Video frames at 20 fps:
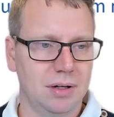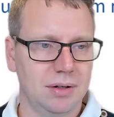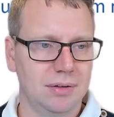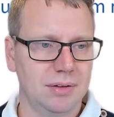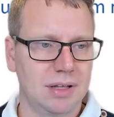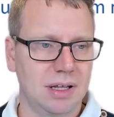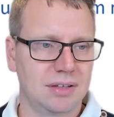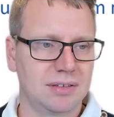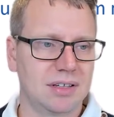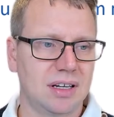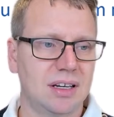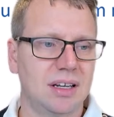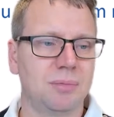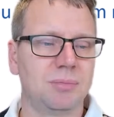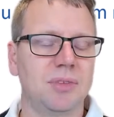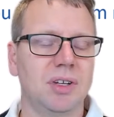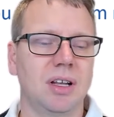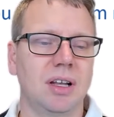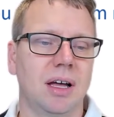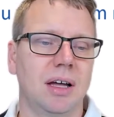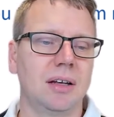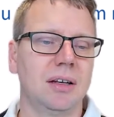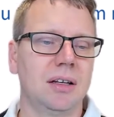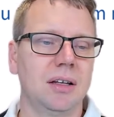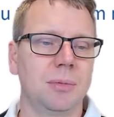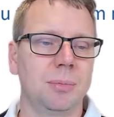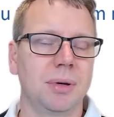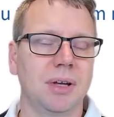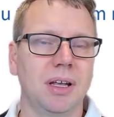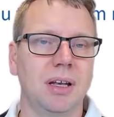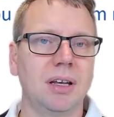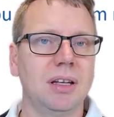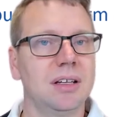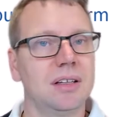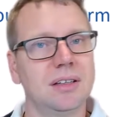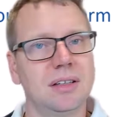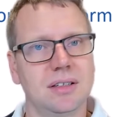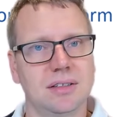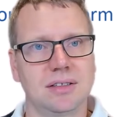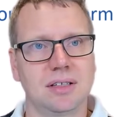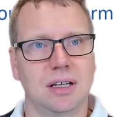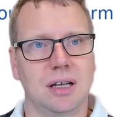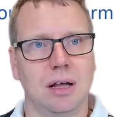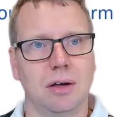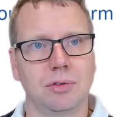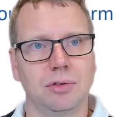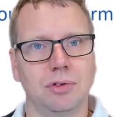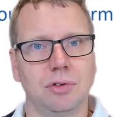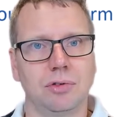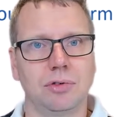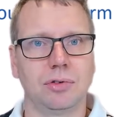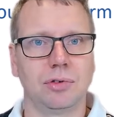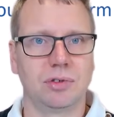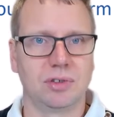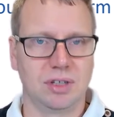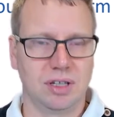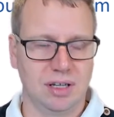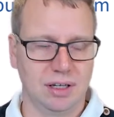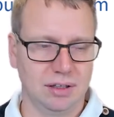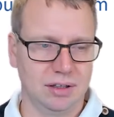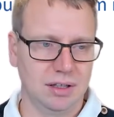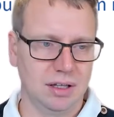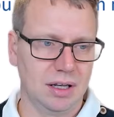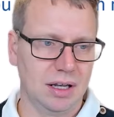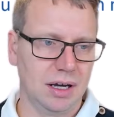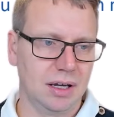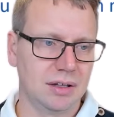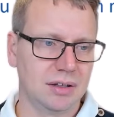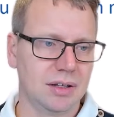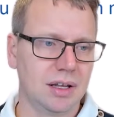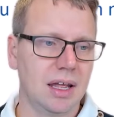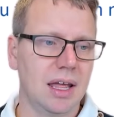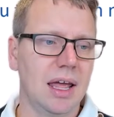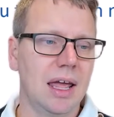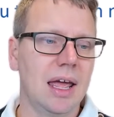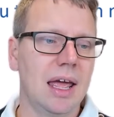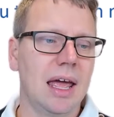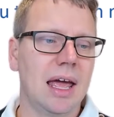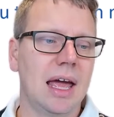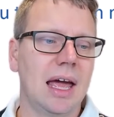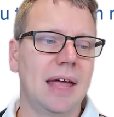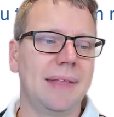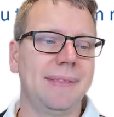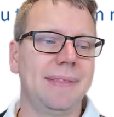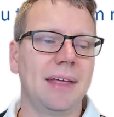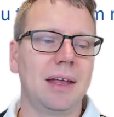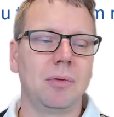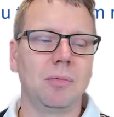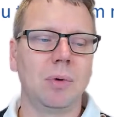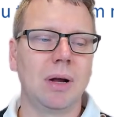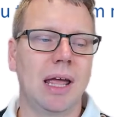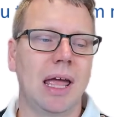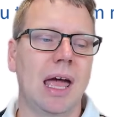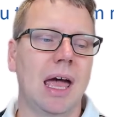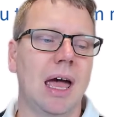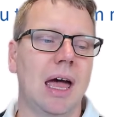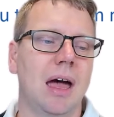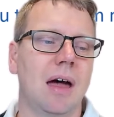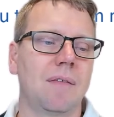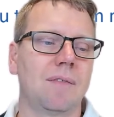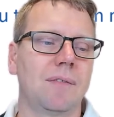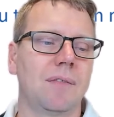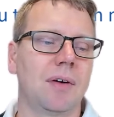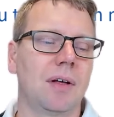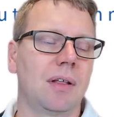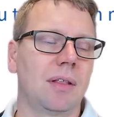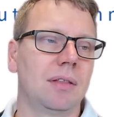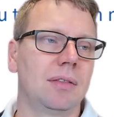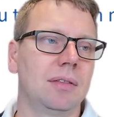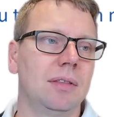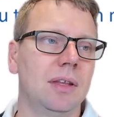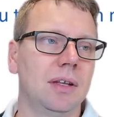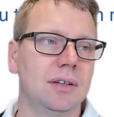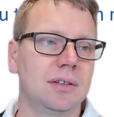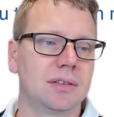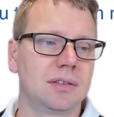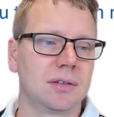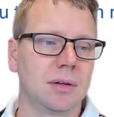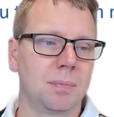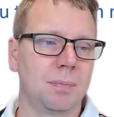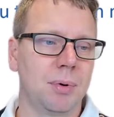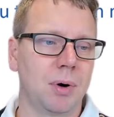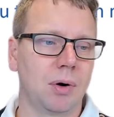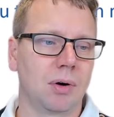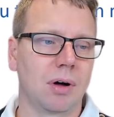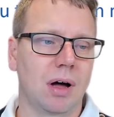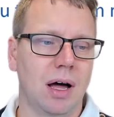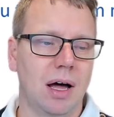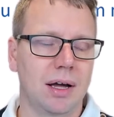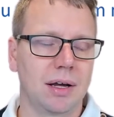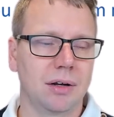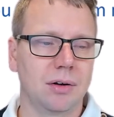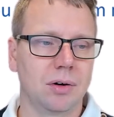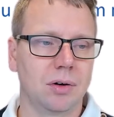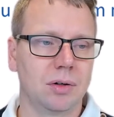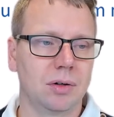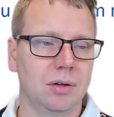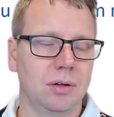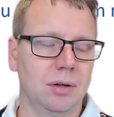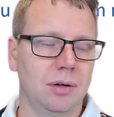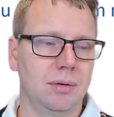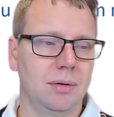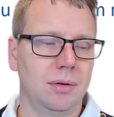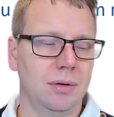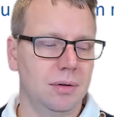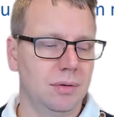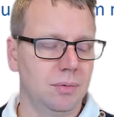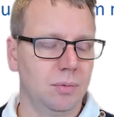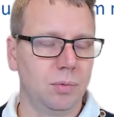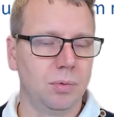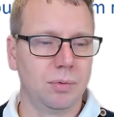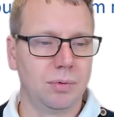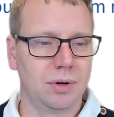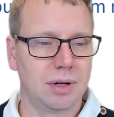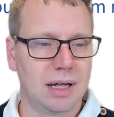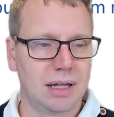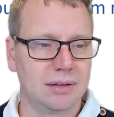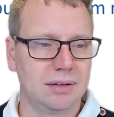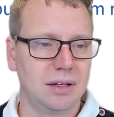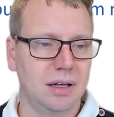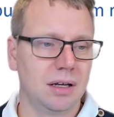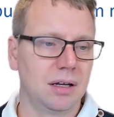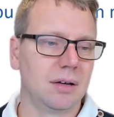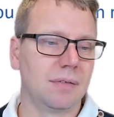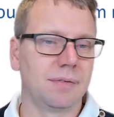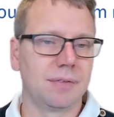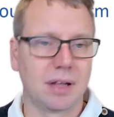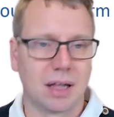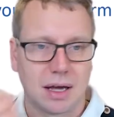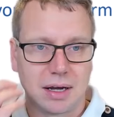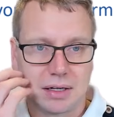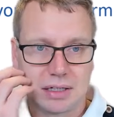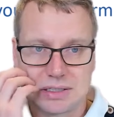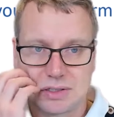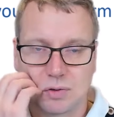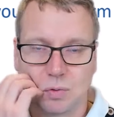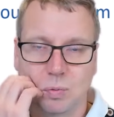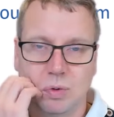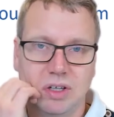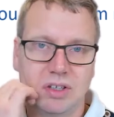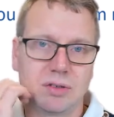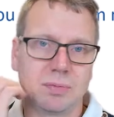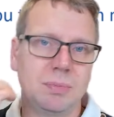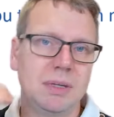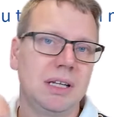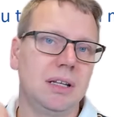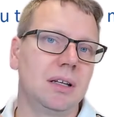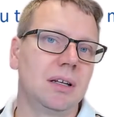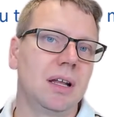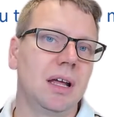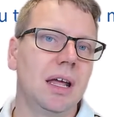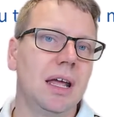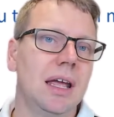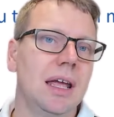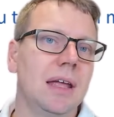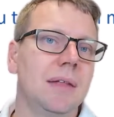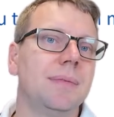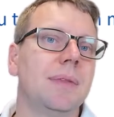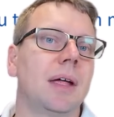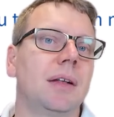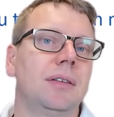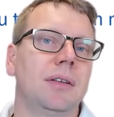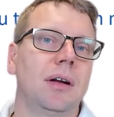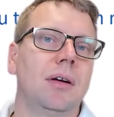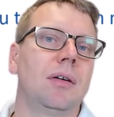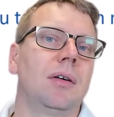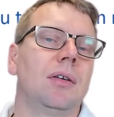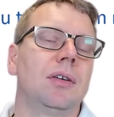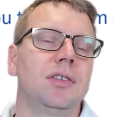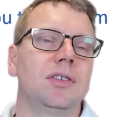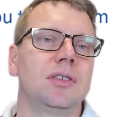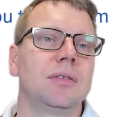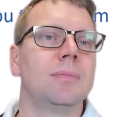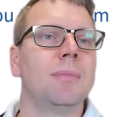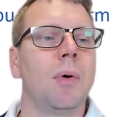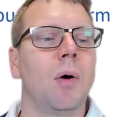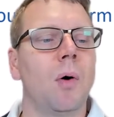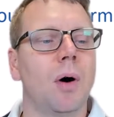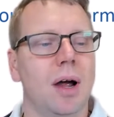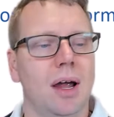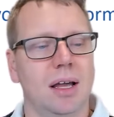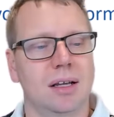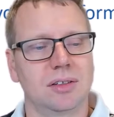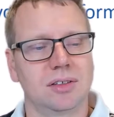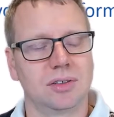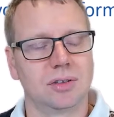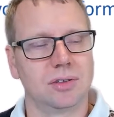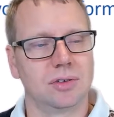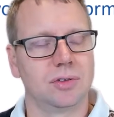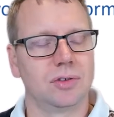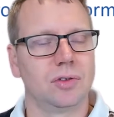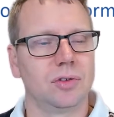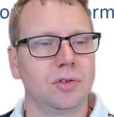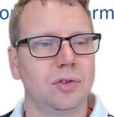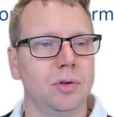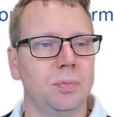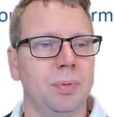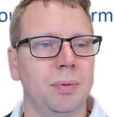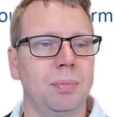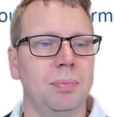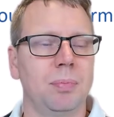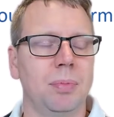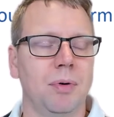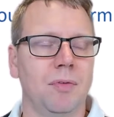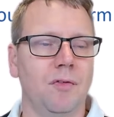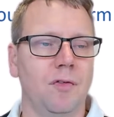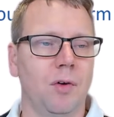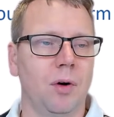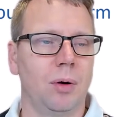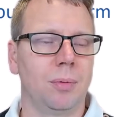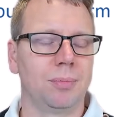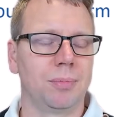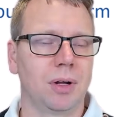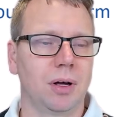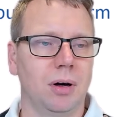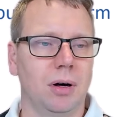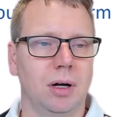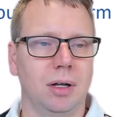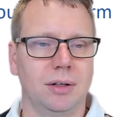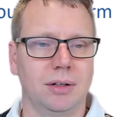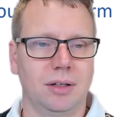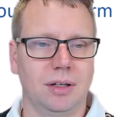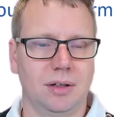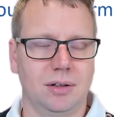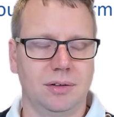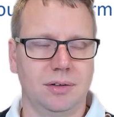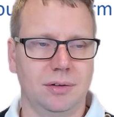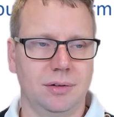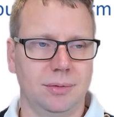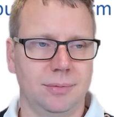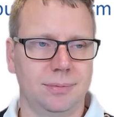There's an empty line in the beginning. This allows you to select the line. And then we have this burger icon at the end of lines, which means that there is more actions to be performed on this.